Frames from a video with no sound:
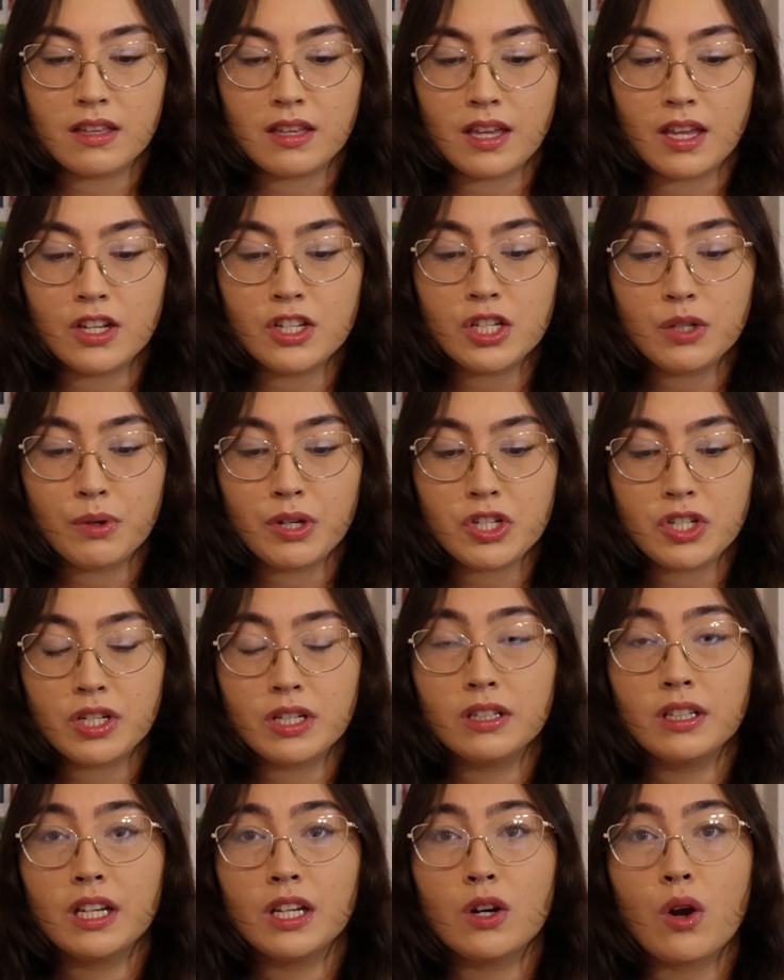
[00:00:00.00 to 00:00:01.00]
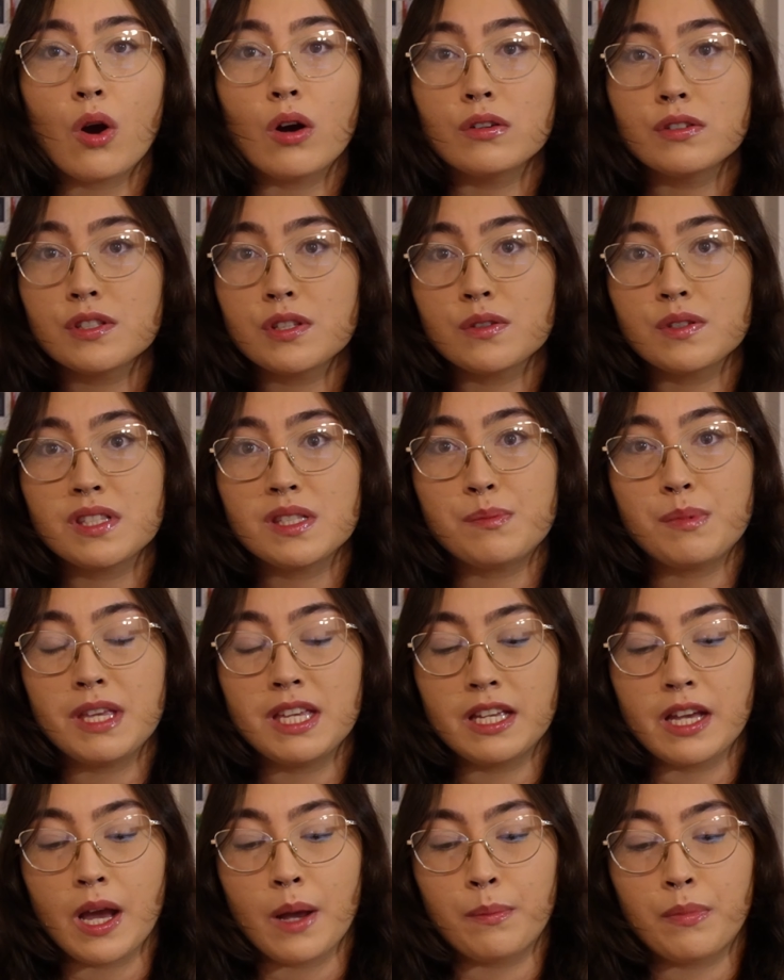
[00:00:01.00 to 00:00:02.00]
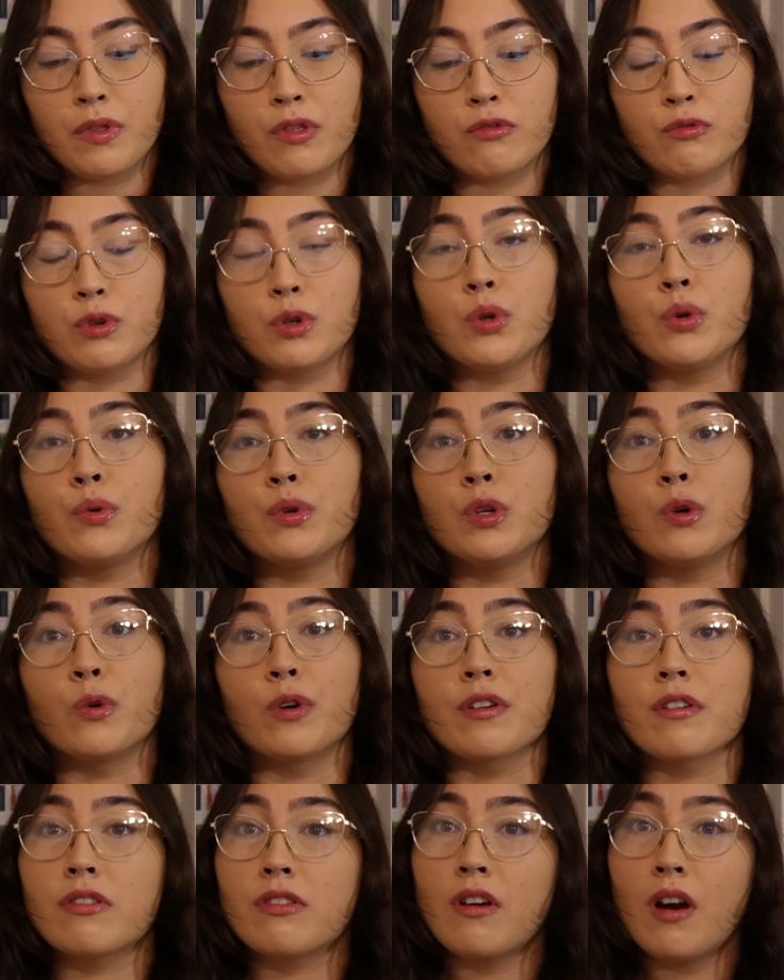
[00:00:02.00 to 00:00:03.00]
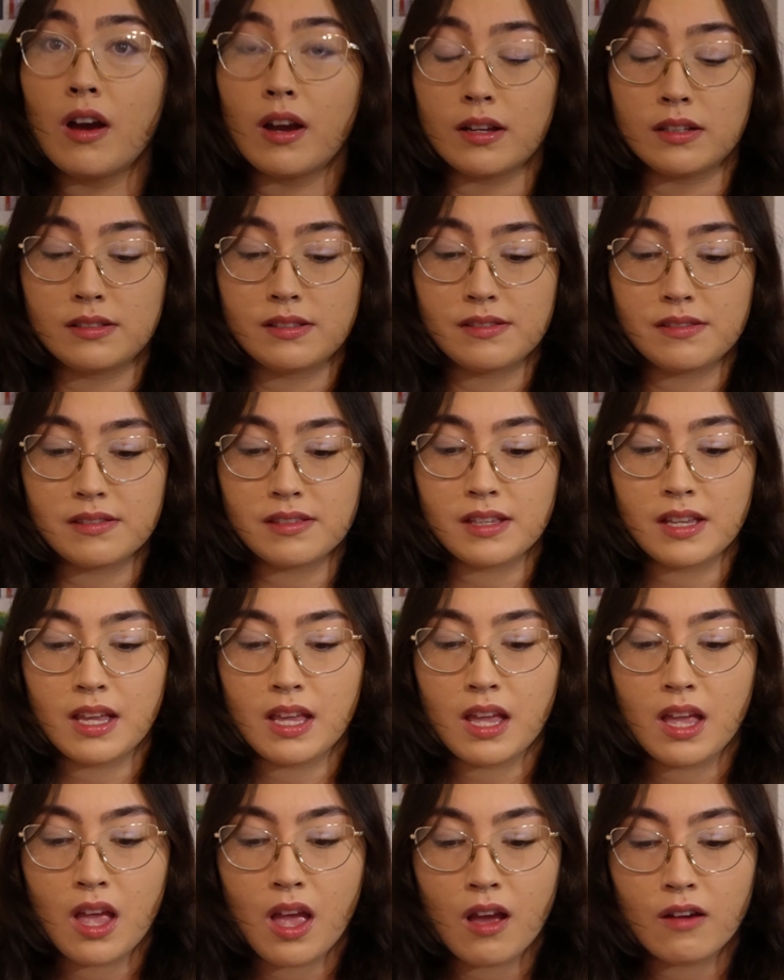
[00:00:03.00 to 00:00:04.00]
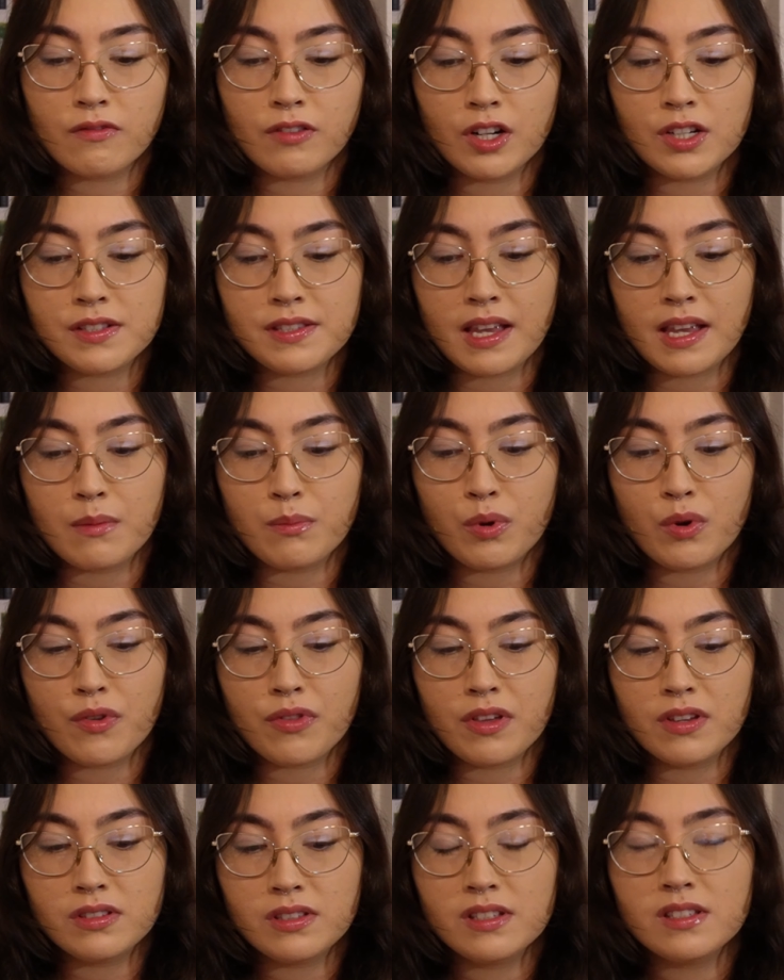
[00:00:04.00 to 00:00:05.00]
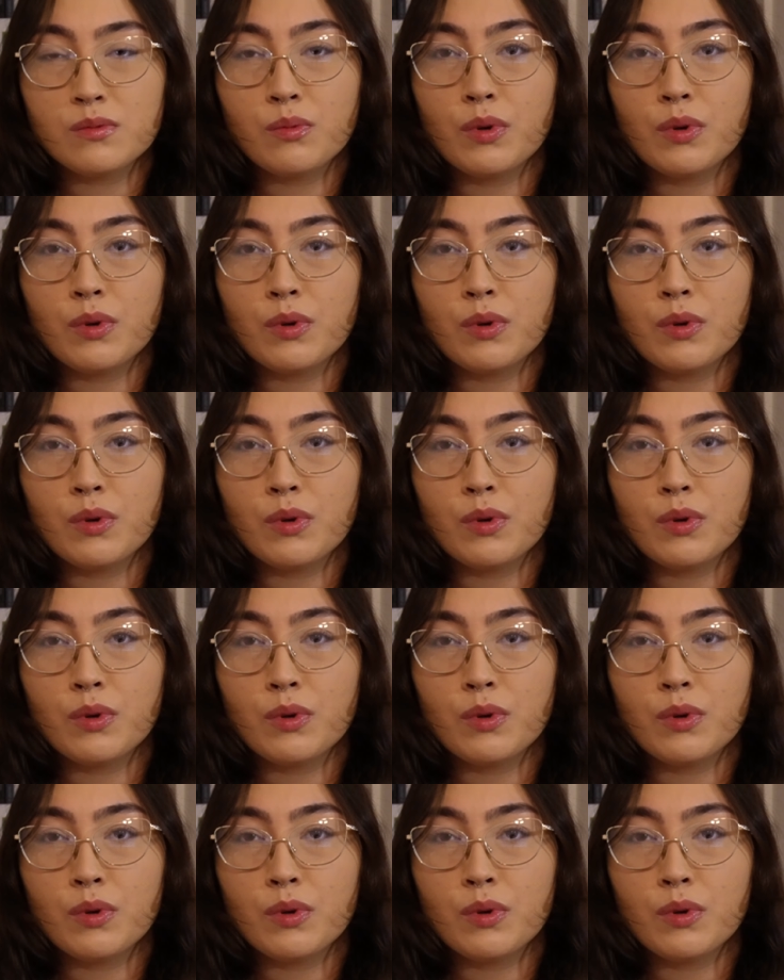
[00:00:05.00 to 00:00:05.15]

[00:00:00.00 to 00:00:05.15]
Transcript: Intuition can also speak up through your thoughts, For example, this is